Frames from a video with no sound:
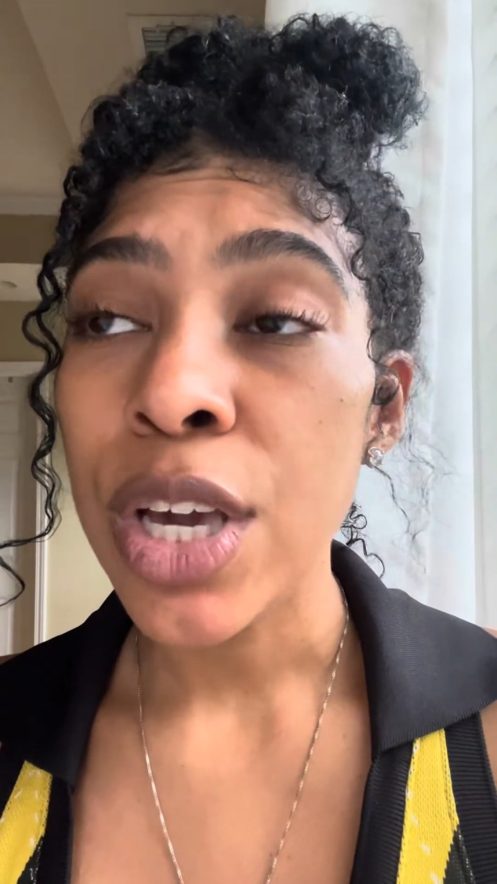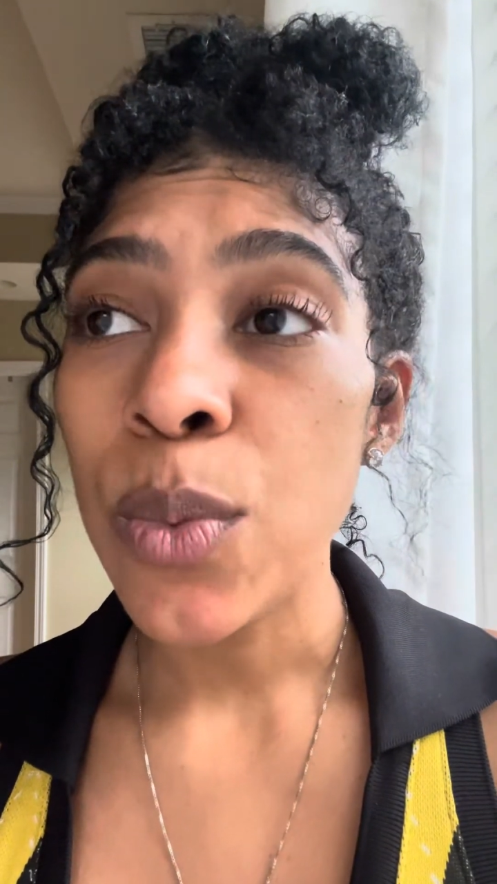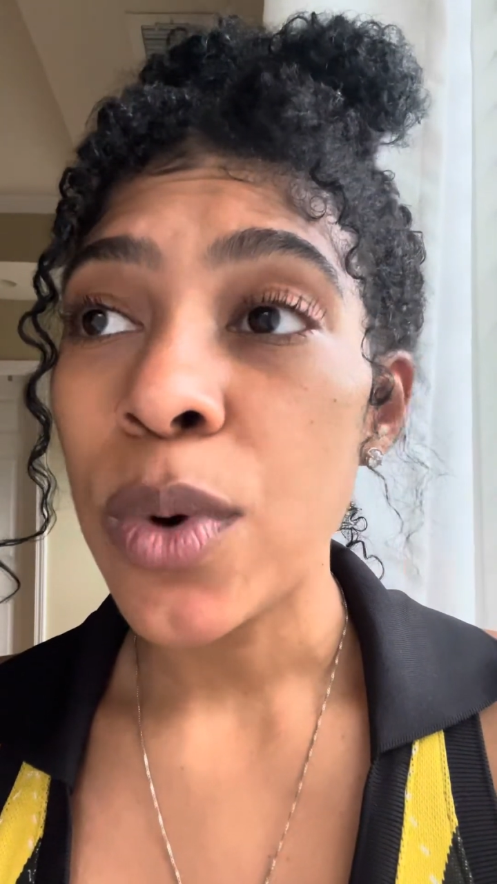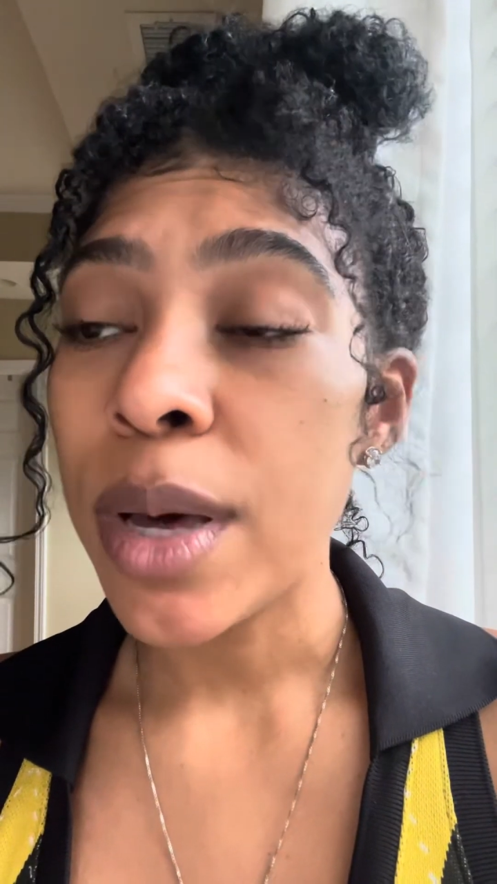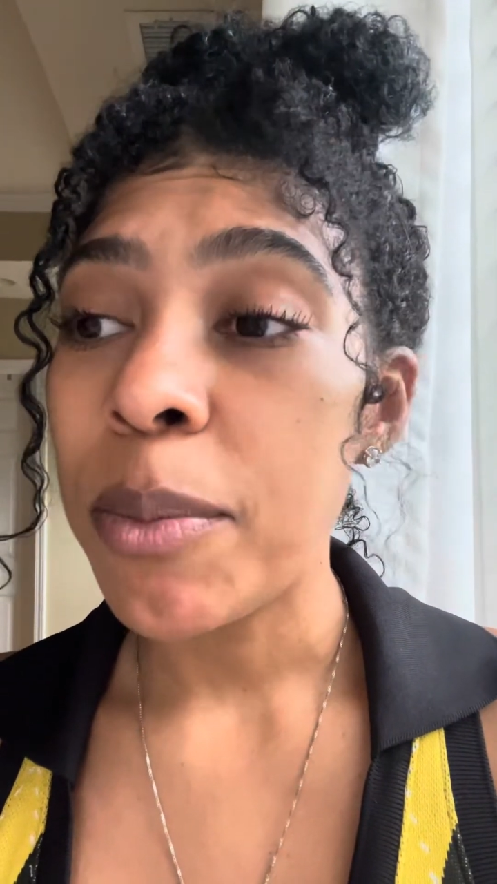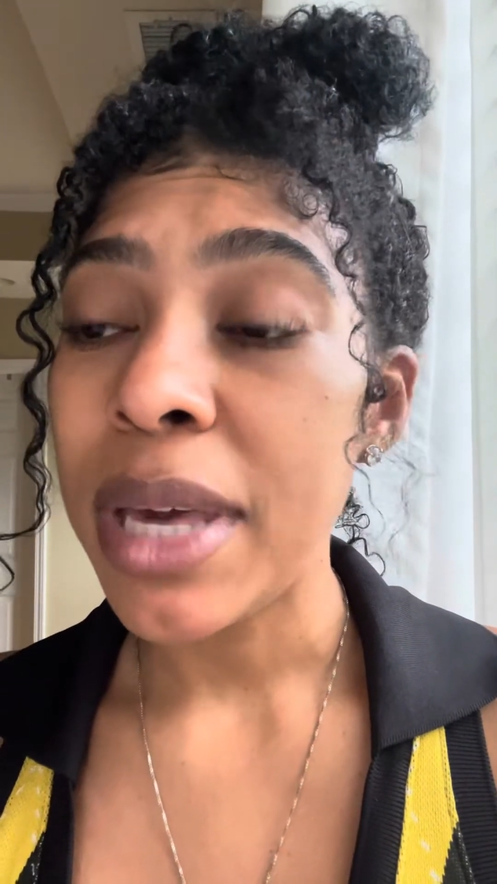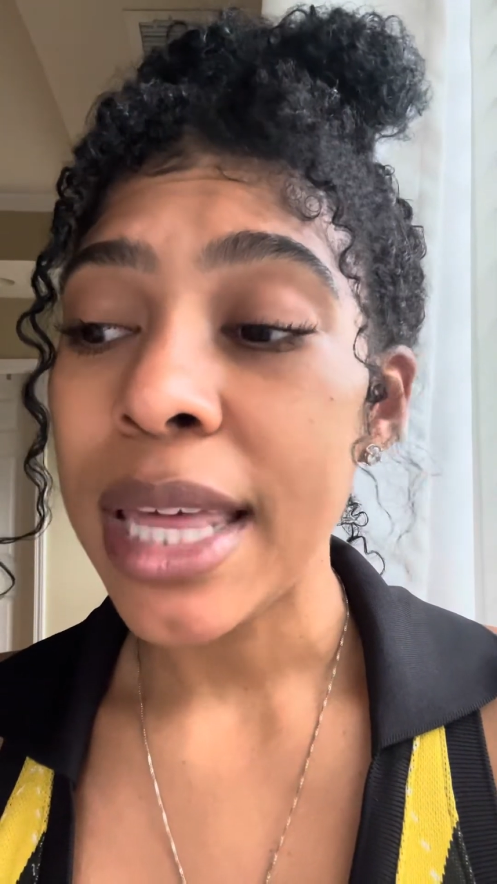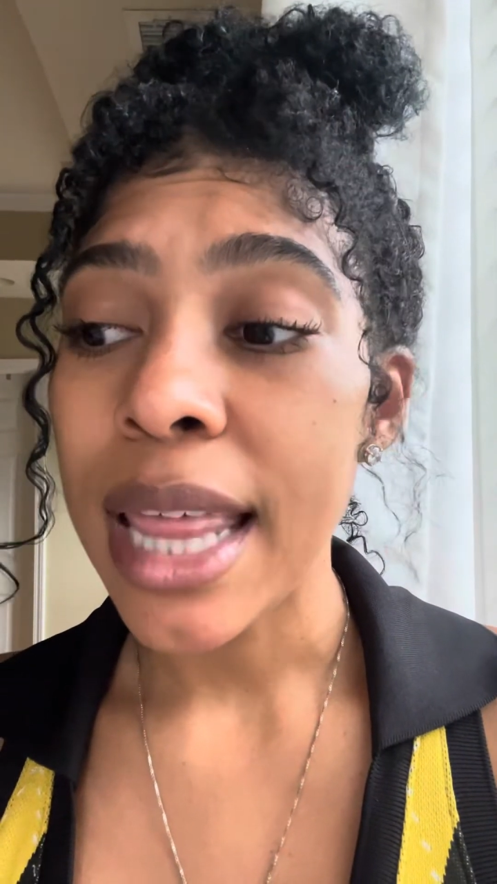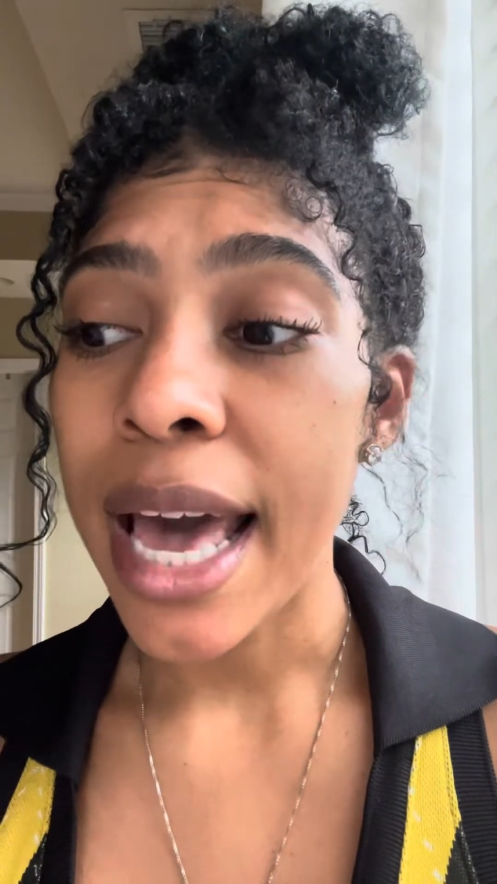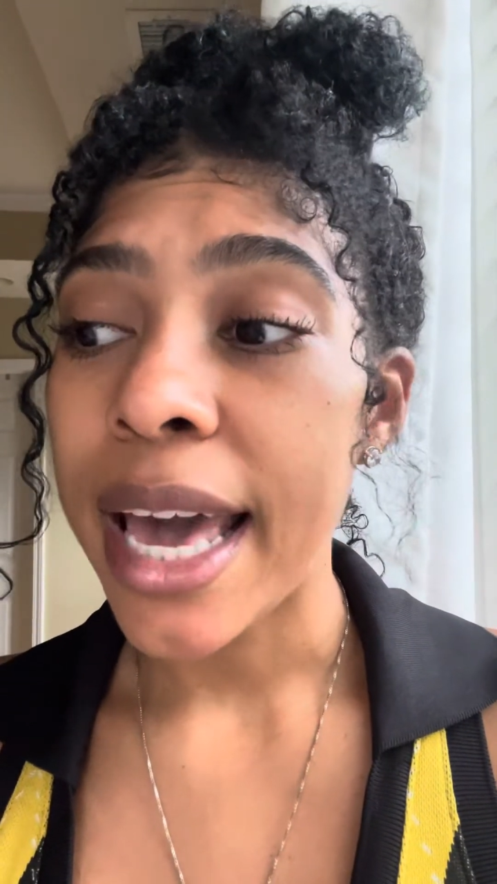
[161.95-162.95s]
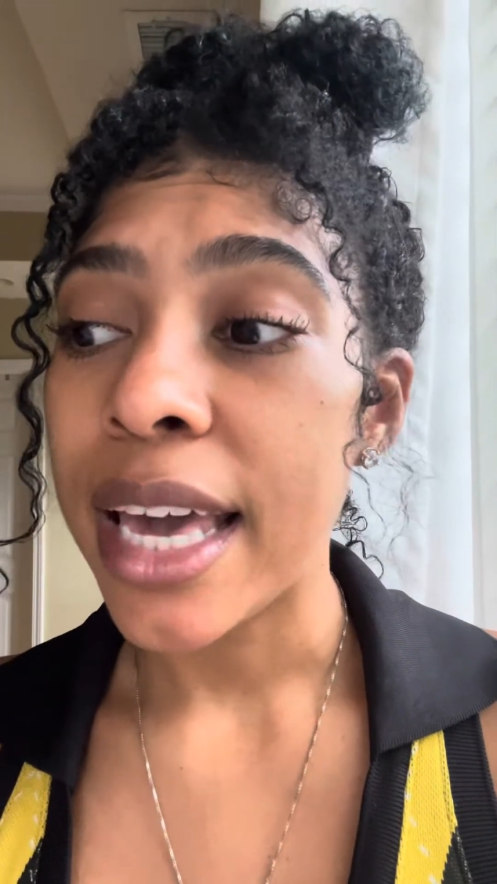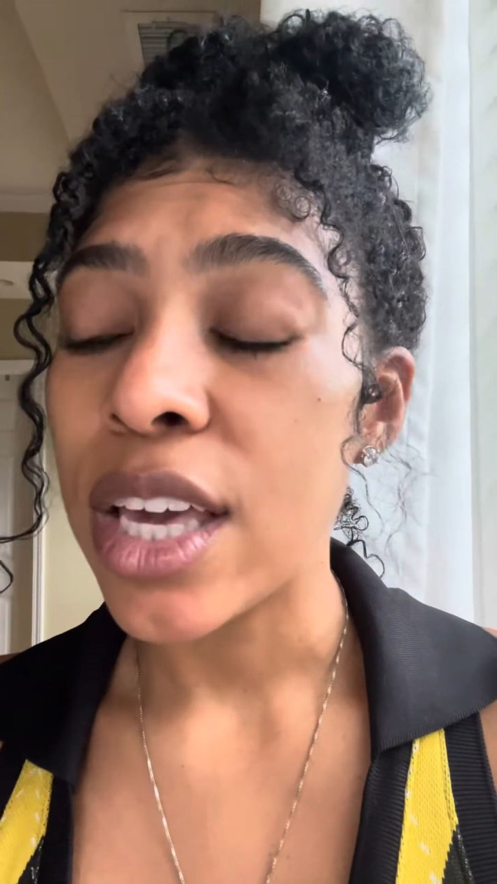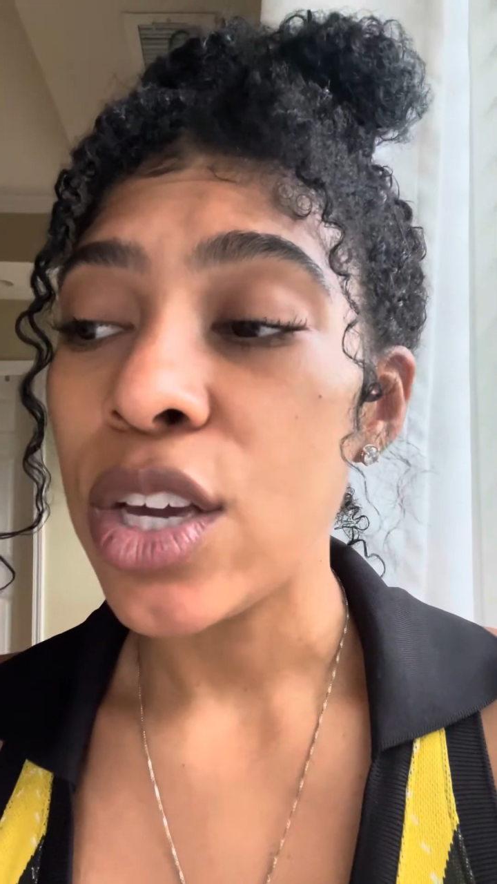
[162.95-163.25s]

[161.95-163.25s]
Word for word: would be like,